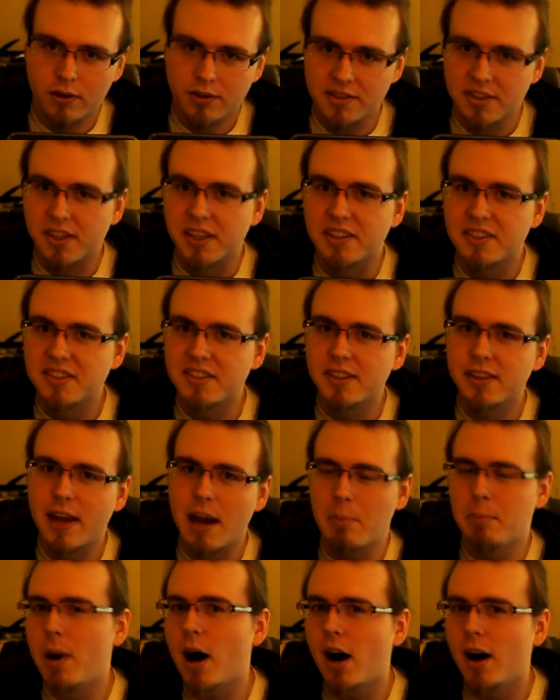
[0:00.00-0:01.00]
So you can see
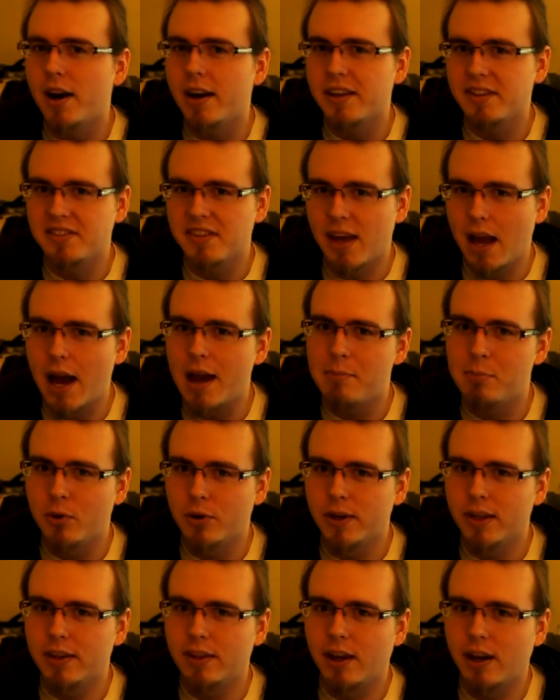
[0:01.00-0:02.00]
that pause that I
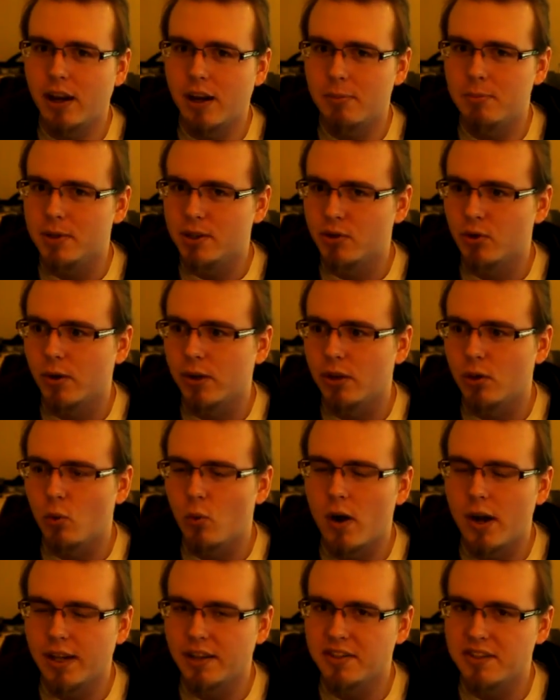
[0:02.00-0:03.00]
put in there in between the
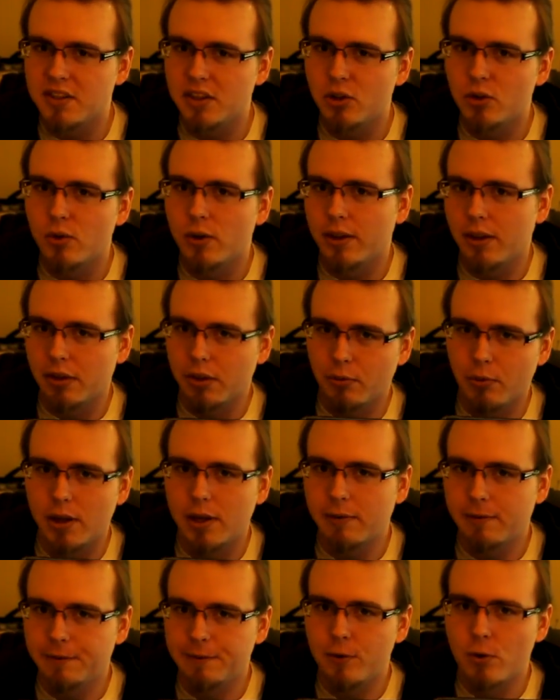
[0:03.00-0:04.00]
1 and 2 and the
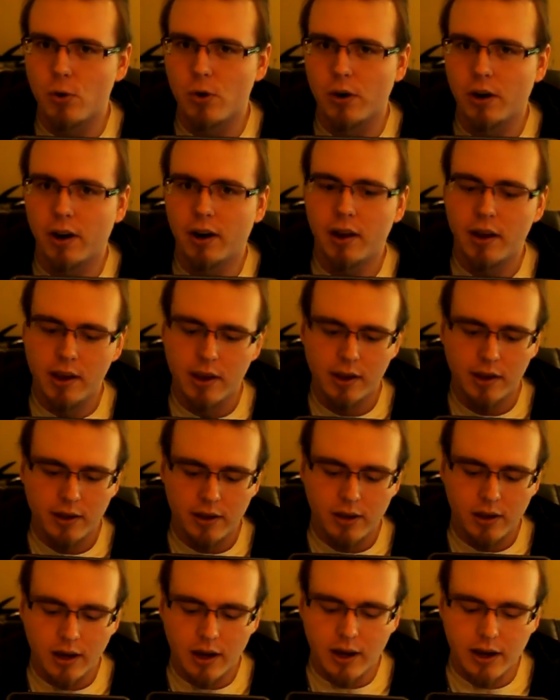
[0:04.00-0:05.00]
3 and 4
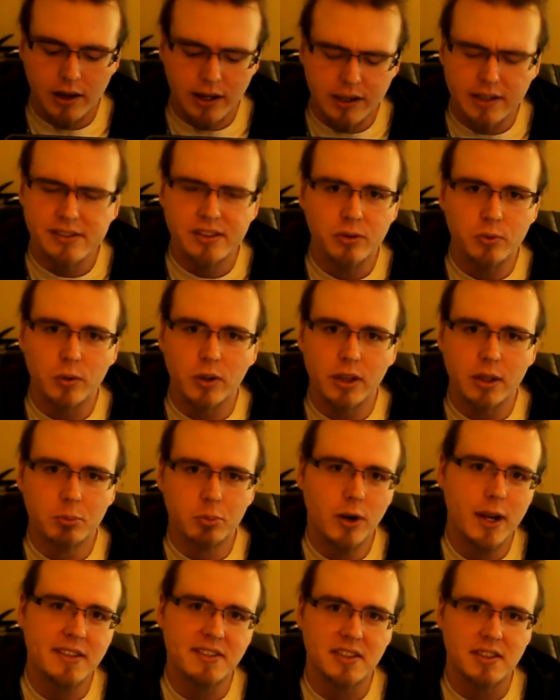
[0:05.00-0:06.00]
isn't really
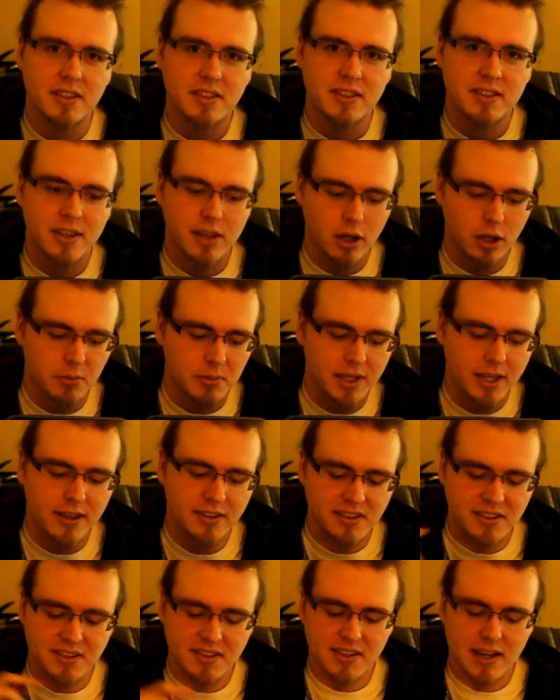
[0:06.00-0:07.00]
present in here
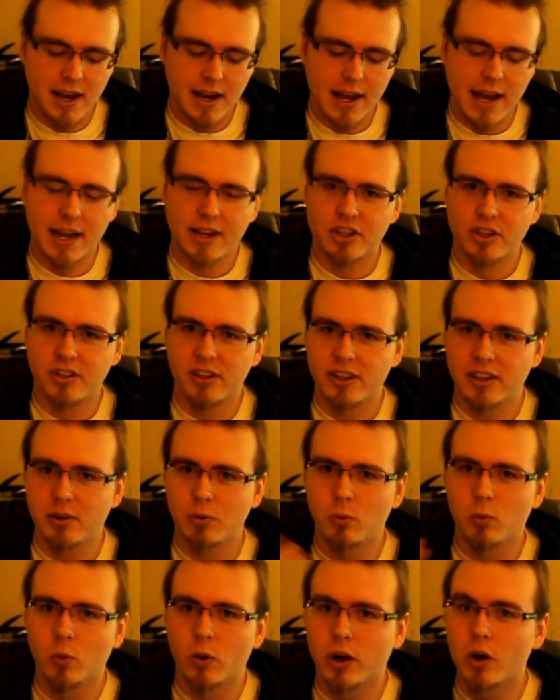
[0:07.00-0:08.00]
because it's not
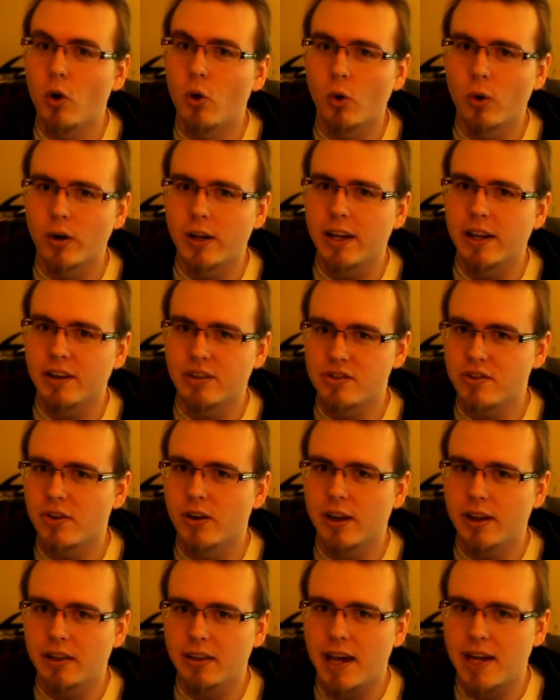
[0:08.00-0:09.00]
actually recording
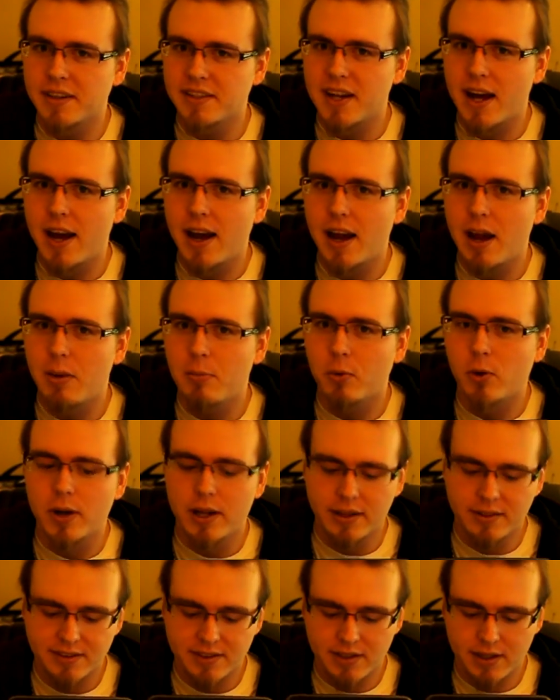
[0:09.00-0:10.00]
during that time when
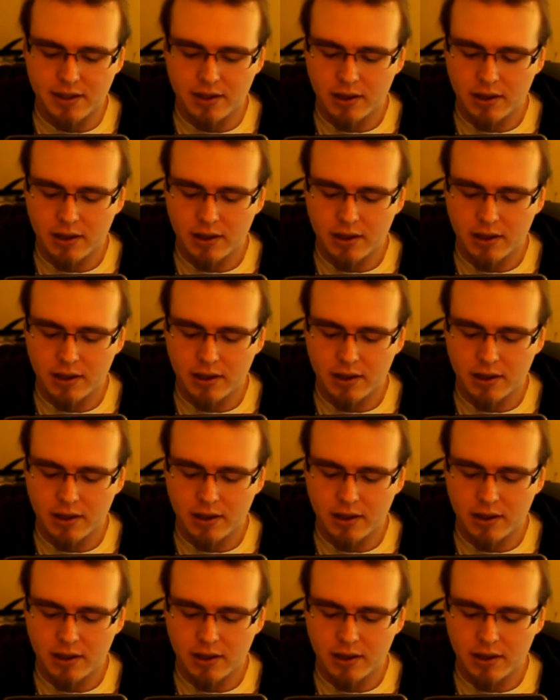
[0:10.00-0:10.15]
it,